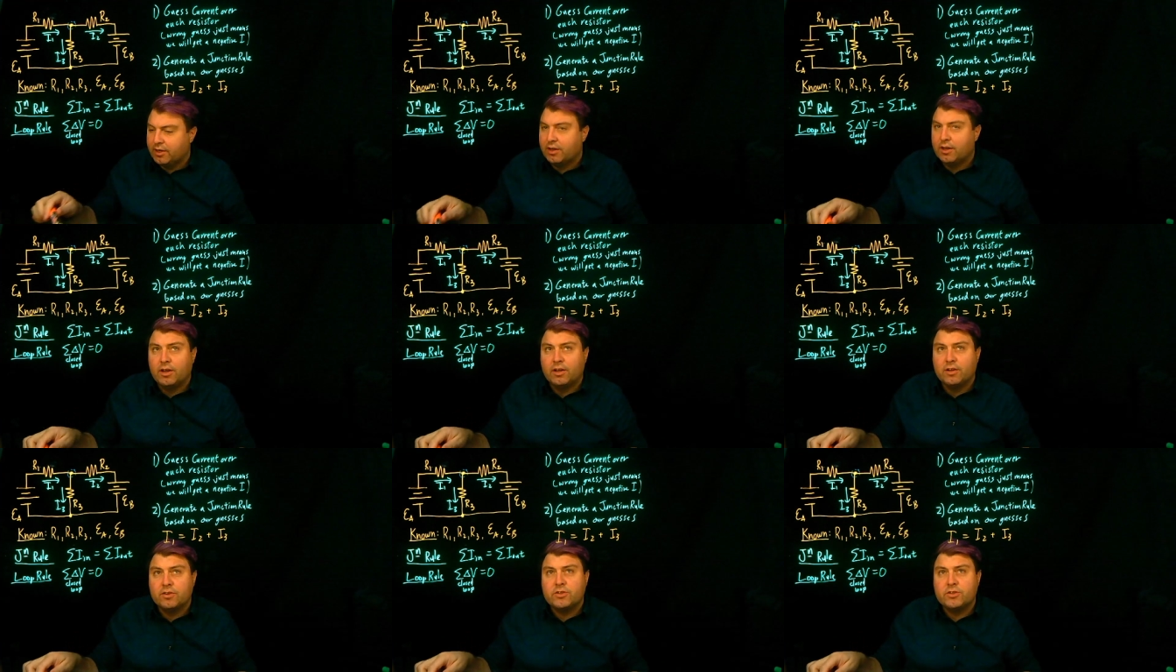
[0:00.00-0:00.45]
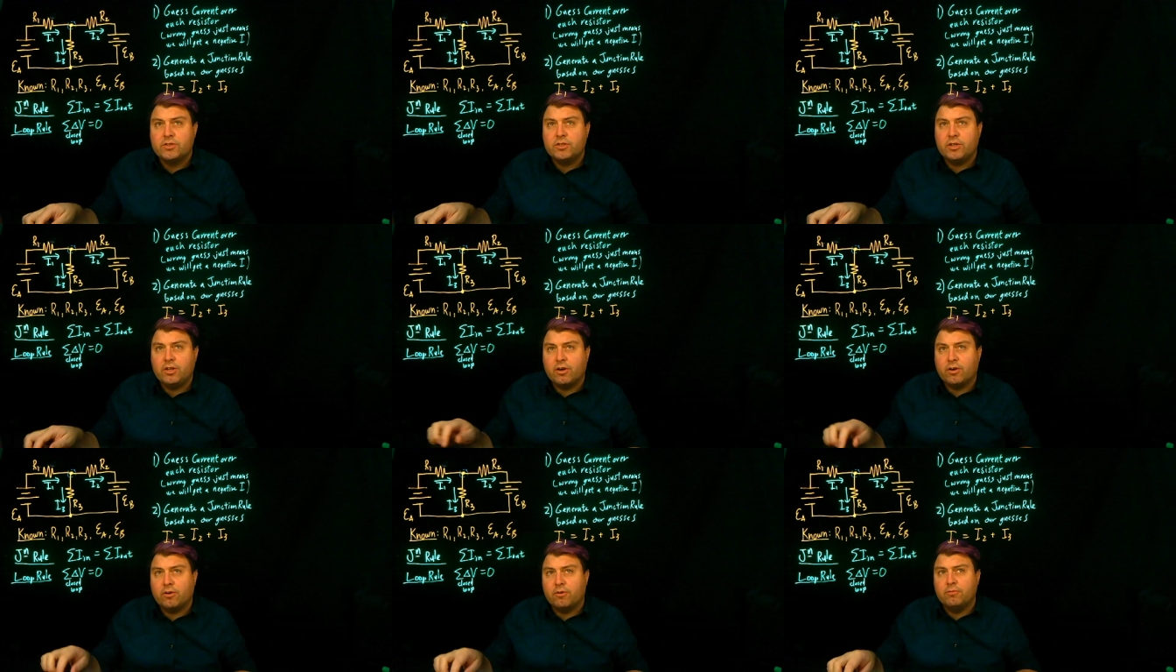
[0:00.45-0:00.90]

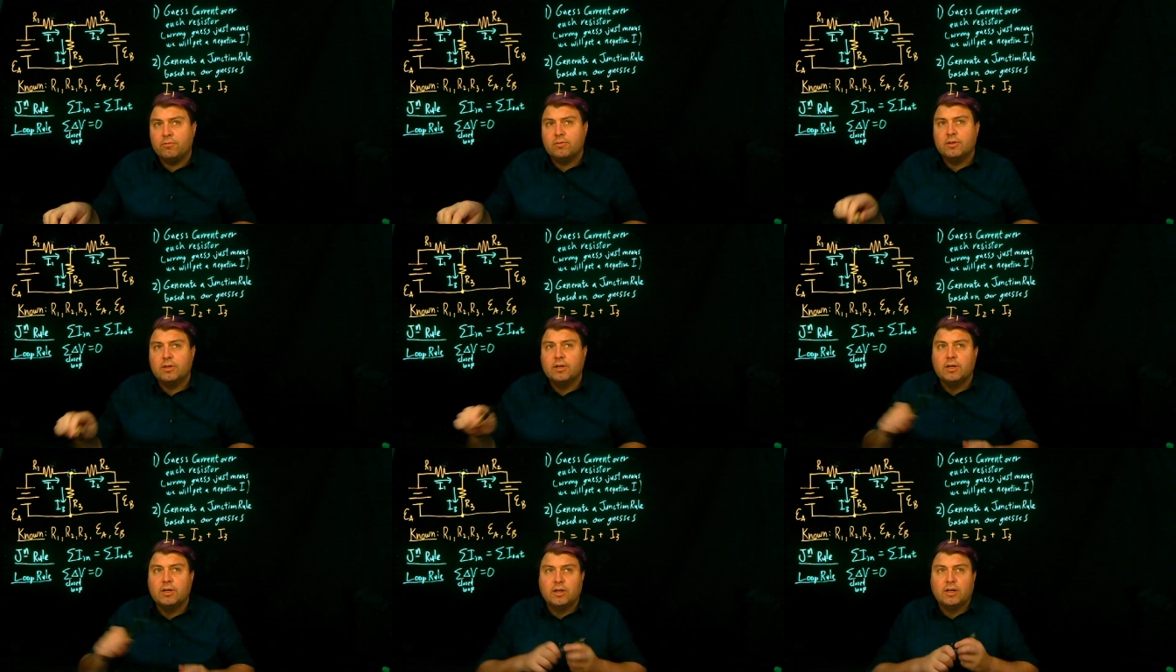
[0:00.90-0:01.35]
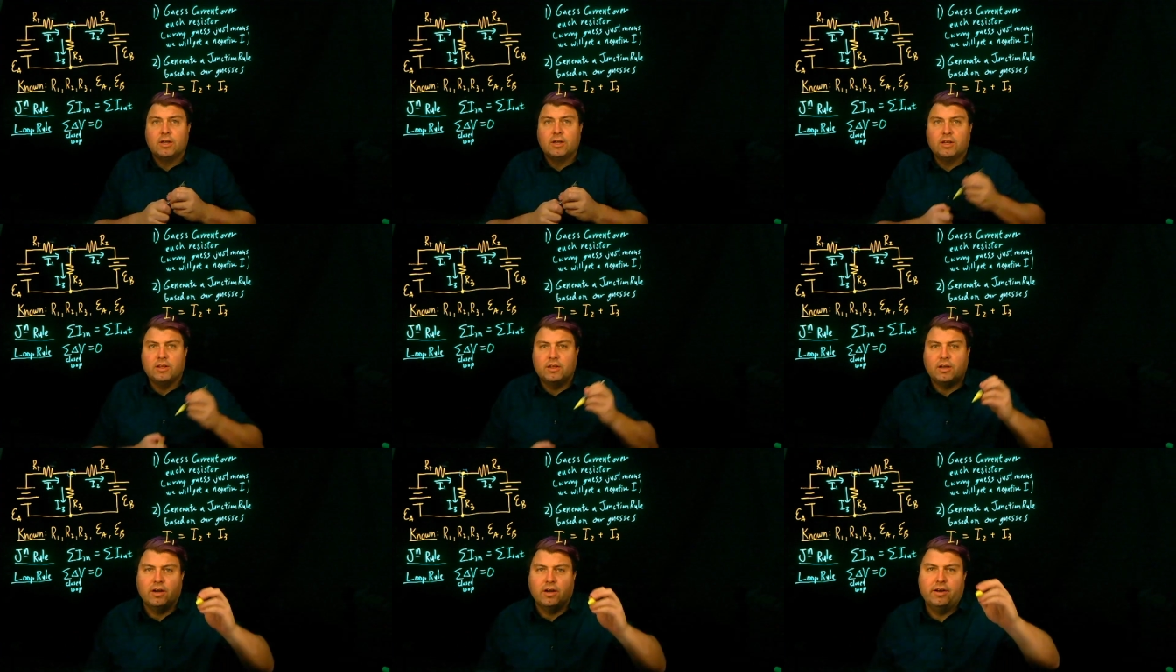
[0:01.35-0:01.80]
So
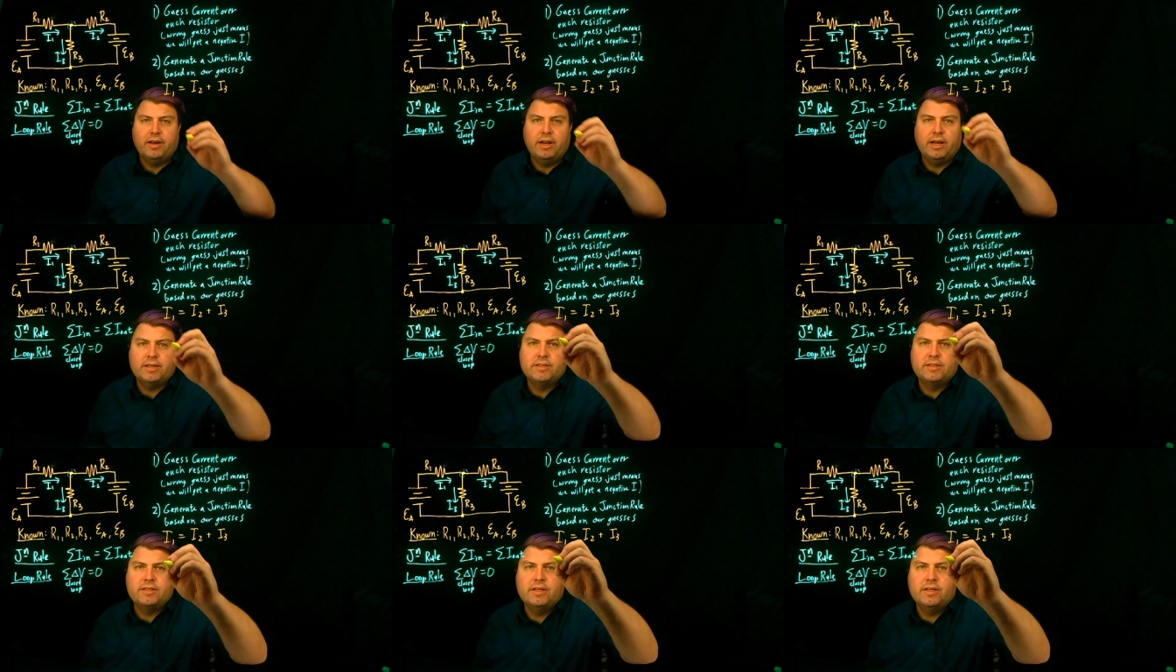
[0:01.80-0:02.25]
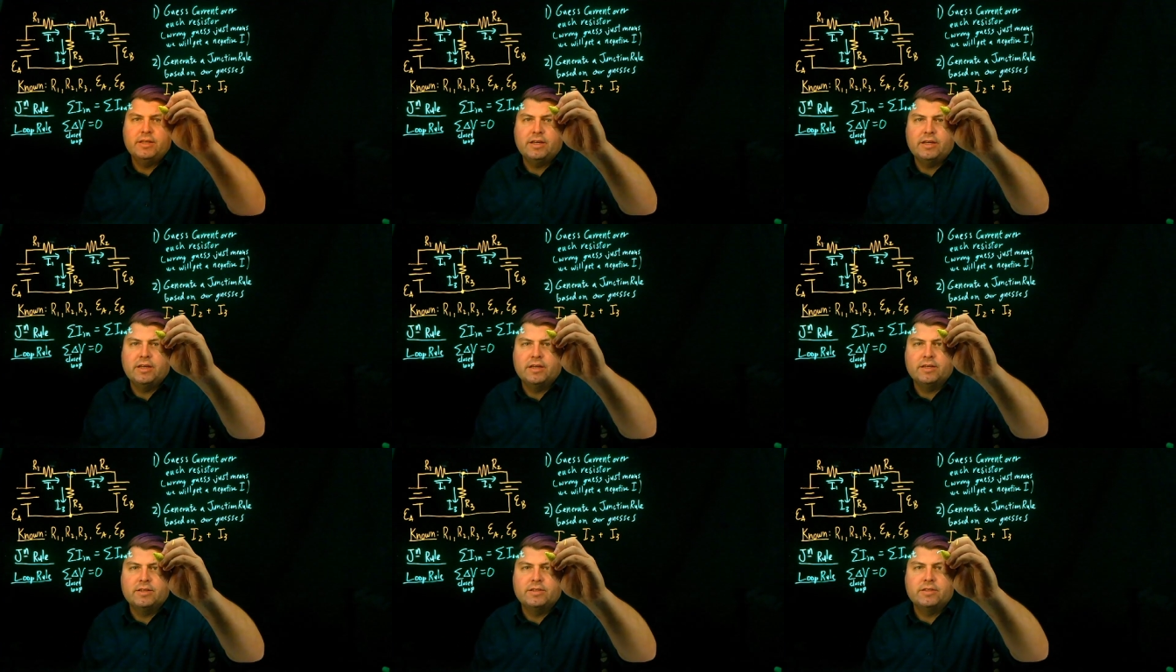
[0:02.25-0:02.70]
our next thing
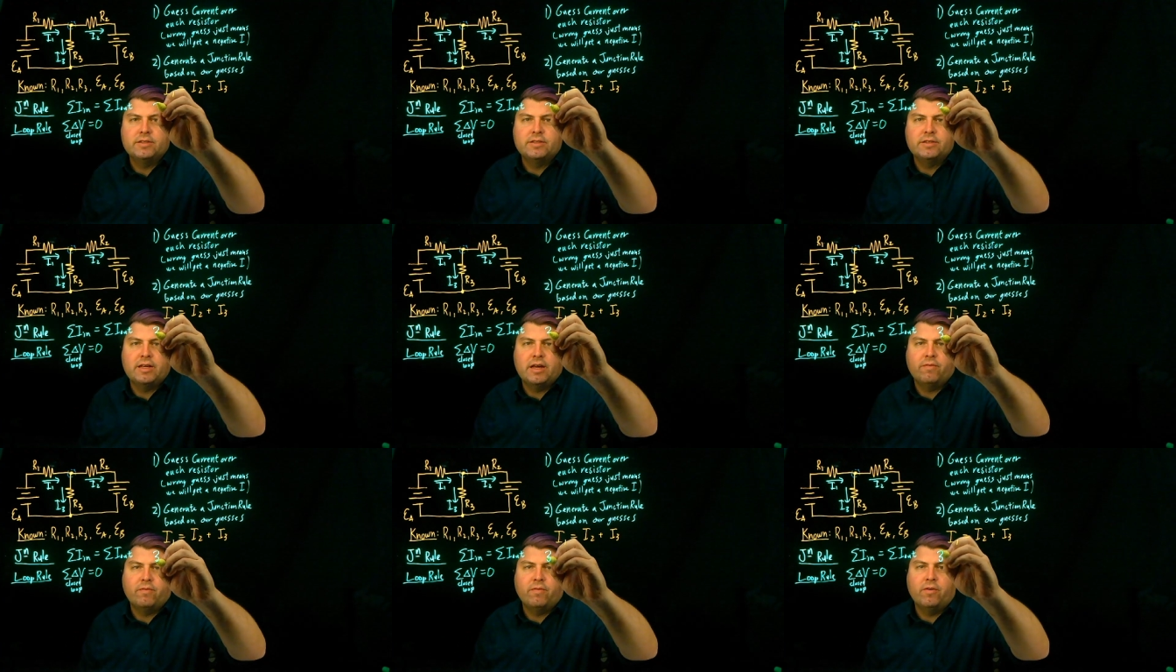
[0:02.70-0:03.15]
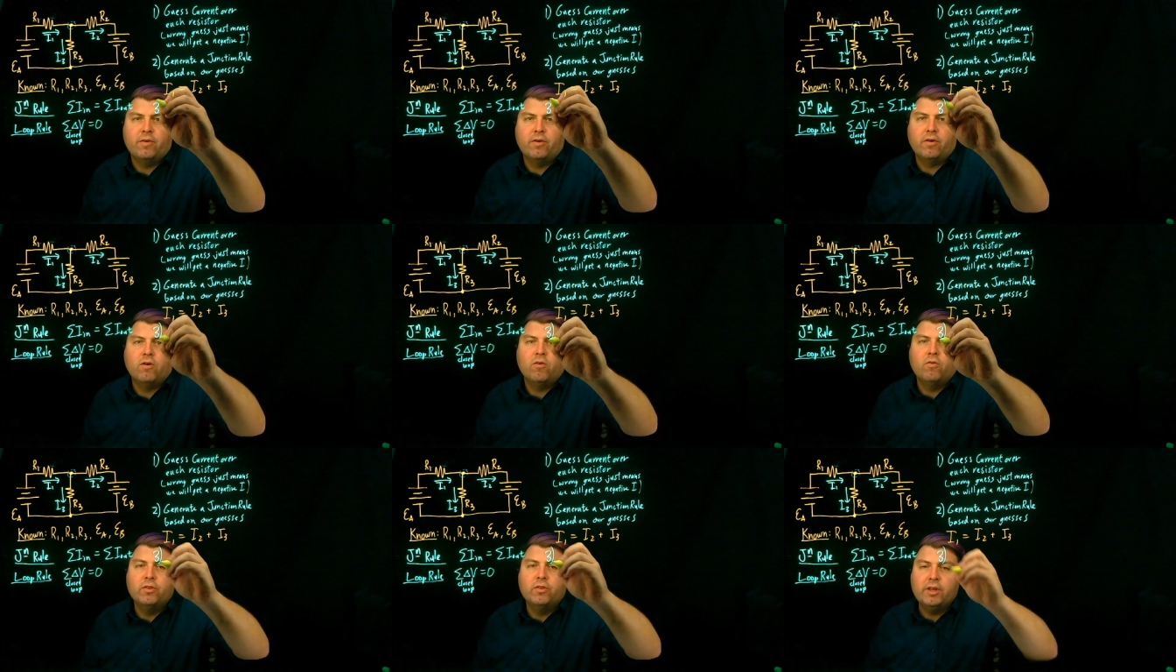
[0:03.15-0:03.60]
is that we're
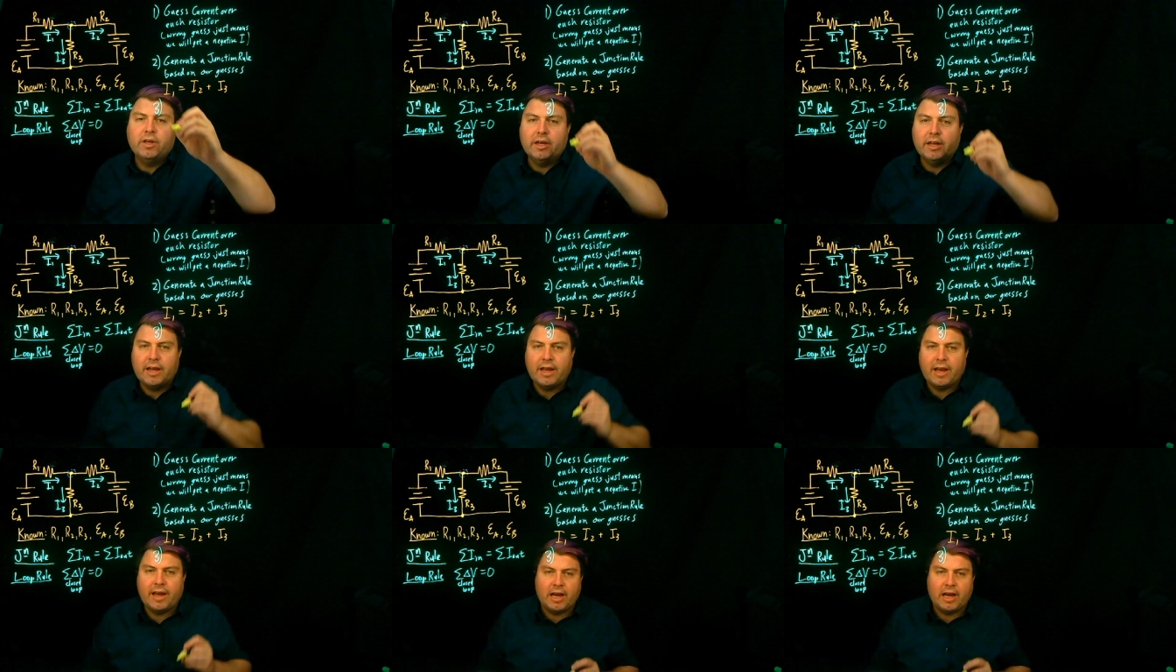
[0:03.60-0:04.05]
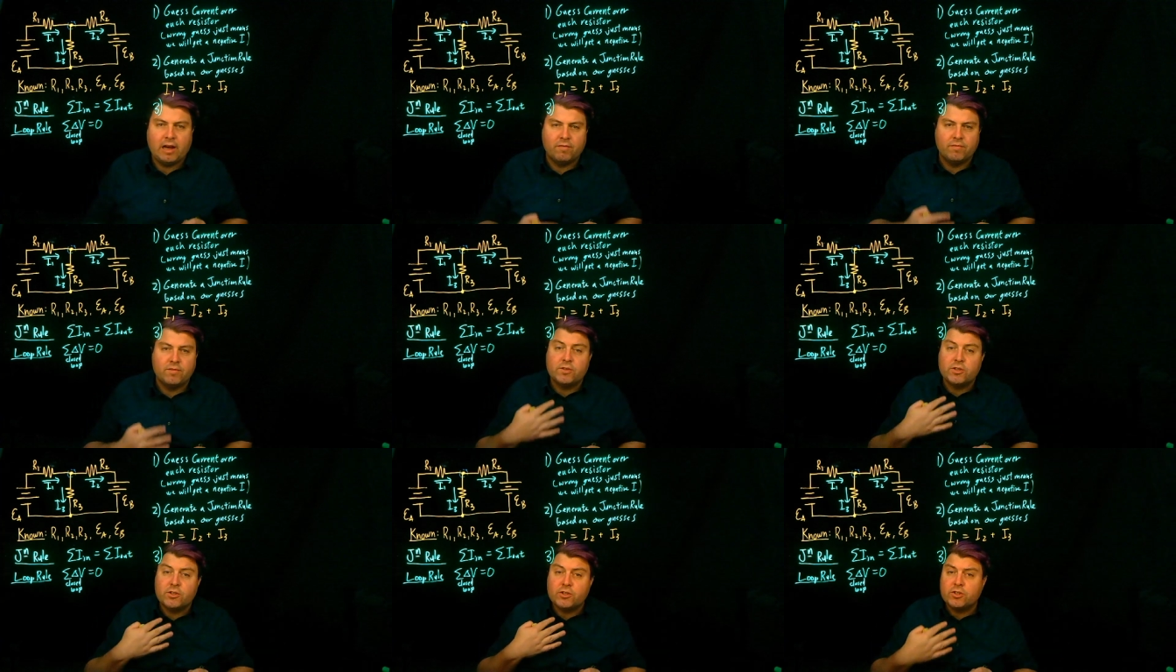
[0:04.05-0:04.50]
only going to have
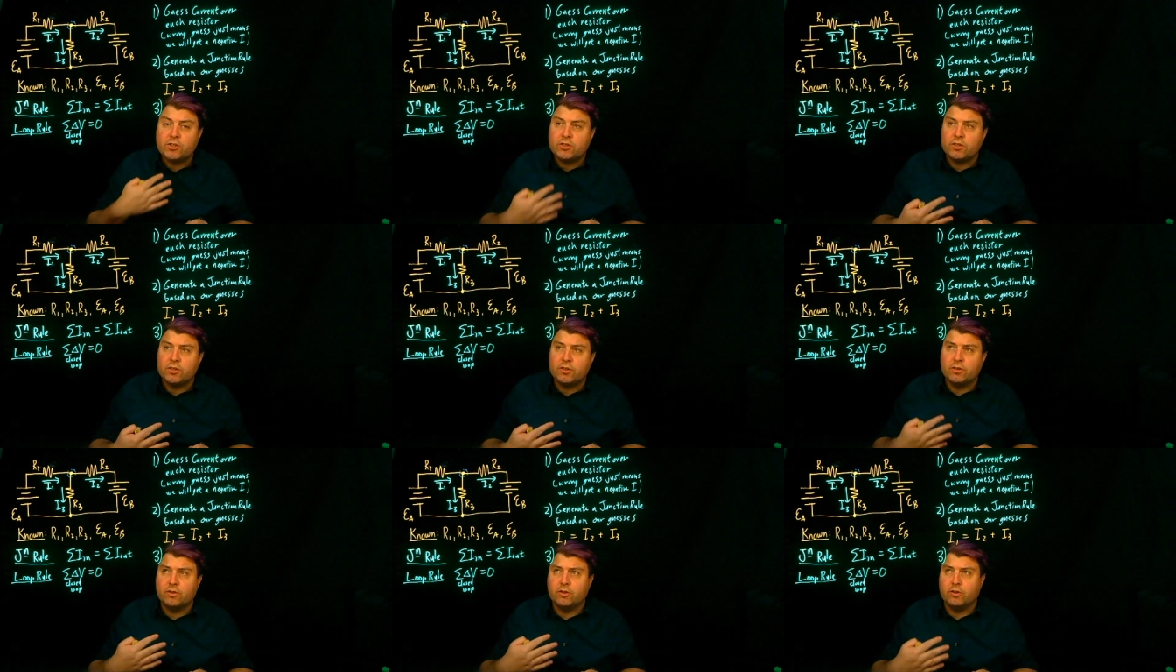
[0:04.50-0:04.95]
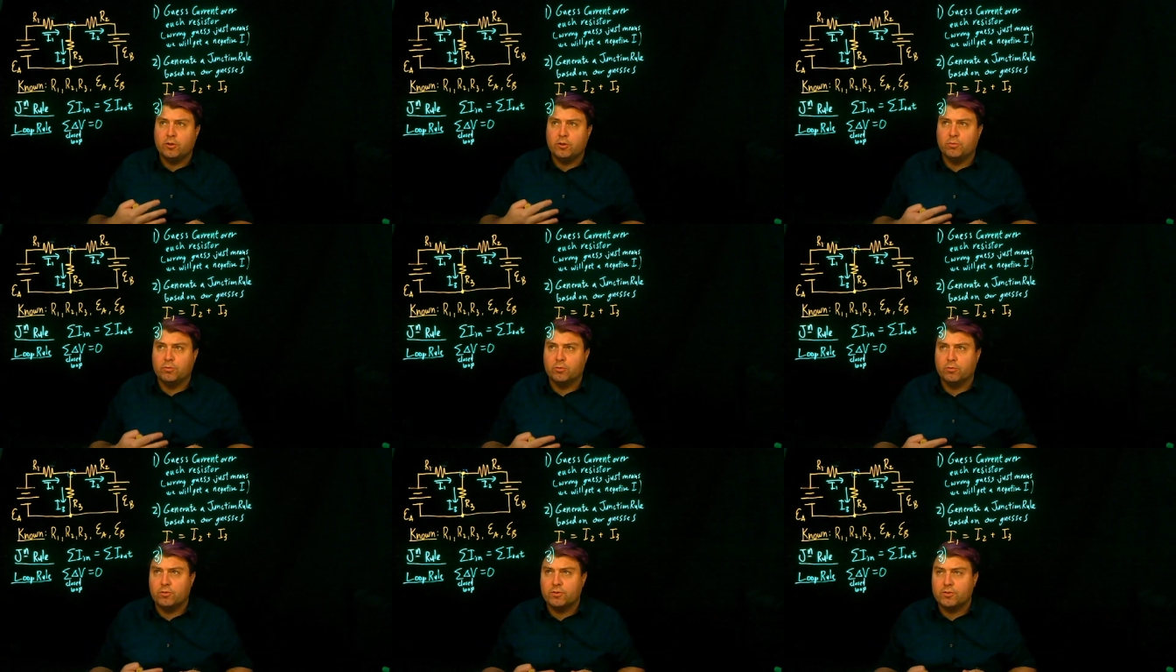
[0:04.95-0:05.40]
certain loop
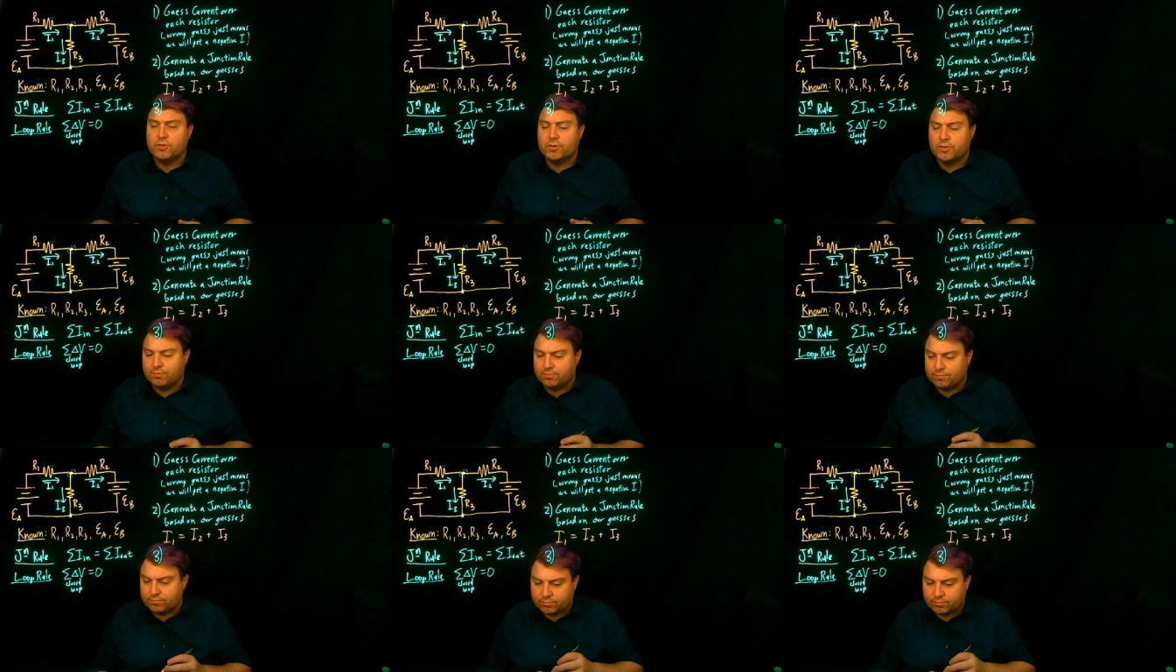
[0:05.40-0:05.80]
rules.